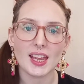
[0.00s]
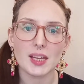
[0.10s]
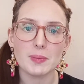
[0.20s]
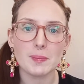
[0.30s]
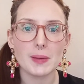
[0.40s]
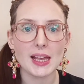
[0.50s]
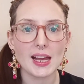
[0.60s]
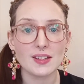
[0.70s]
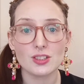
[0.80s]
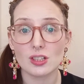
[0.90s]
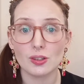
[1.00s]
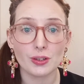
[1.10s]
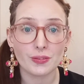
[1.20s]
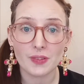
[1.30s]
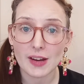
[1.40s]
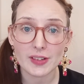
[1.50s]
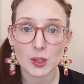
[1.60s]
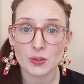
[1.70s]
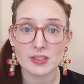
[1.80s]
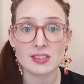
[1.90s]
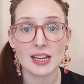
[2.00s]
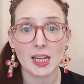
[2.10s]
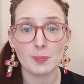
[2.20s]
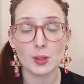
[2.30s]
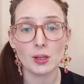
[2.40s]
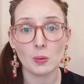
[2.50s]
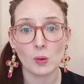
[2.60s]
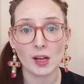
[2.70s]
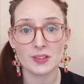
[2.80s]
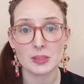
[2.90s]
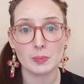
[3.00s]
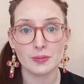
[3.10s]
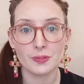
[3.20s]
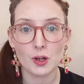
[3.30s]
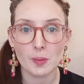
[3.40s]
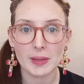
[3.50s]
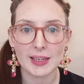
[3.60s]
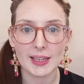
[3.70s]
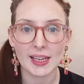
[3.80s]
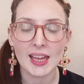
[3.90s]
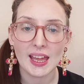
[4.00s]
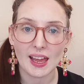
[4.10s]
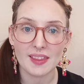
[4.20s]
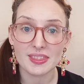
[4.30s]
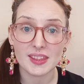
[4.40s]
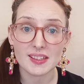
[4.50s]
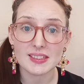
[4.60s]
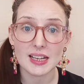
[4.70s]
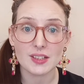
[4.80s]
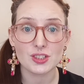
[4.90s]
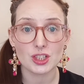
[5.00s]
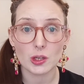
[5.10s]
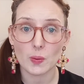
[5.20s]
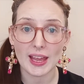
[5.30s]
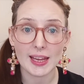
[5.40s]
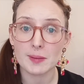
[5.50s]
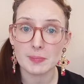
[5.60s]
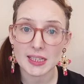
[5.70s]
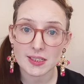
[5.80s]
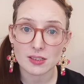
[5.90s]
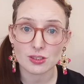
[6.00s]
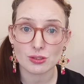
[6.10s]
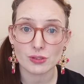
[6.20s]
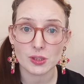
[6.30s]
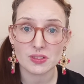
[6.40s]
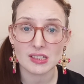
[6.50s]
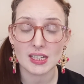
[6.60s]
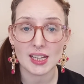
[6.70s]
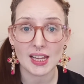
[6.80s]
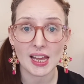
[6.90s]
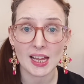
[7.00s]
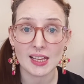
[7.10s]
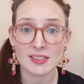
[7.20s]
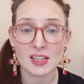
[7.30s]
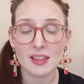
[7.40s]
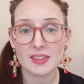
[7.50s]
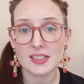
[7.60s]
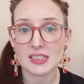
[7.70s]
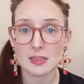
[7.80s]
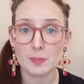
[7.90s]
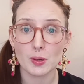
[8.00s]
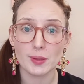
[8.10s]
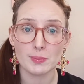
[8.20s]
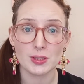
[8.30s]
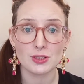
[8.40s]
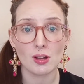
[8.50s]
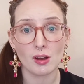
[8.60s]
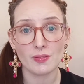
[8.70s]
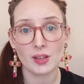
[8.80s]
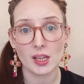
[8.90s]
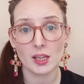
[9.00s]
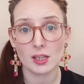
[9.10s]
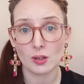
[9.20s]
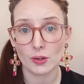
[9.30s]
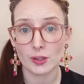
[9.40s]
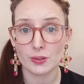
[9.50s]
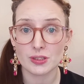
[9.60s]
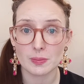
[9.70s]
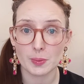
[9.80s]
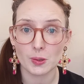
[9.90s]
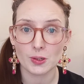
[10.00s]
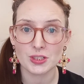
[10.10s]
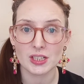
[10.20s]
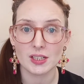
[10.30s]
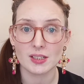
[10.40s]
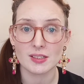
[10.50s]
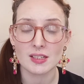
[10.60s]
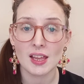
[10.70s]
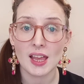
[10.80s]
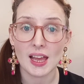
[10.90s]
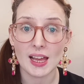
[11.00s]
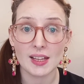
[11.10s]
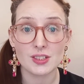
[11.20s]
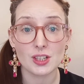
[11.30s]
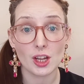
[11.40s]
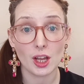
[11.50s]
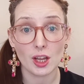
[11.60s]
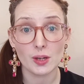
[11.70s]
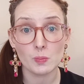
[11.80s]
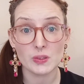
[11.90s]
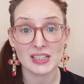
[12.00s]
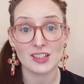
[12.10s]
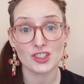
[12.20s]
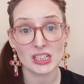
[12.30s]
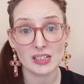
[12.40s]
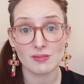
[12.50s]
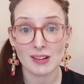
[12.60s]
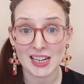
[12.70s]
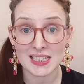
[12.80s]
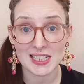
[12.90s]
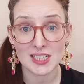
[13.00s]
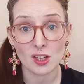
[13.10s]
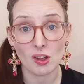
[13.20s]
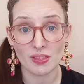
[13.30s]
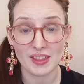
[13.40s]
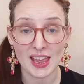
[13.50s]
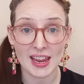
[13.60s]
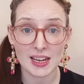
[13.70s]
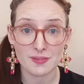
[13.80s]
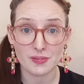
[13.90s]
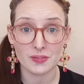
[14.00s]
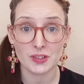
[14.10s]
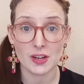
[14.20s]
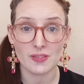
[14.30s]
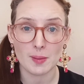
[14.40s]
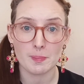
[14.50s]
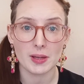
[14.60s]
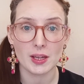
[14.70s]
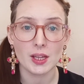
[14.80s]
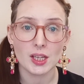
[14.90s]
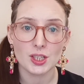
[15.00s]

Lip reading: Amy began to look very unstable whilst performing, and this led to a media scrutiny and the disappointment of her loyal supporters. And her home was actually raided on the 8th of November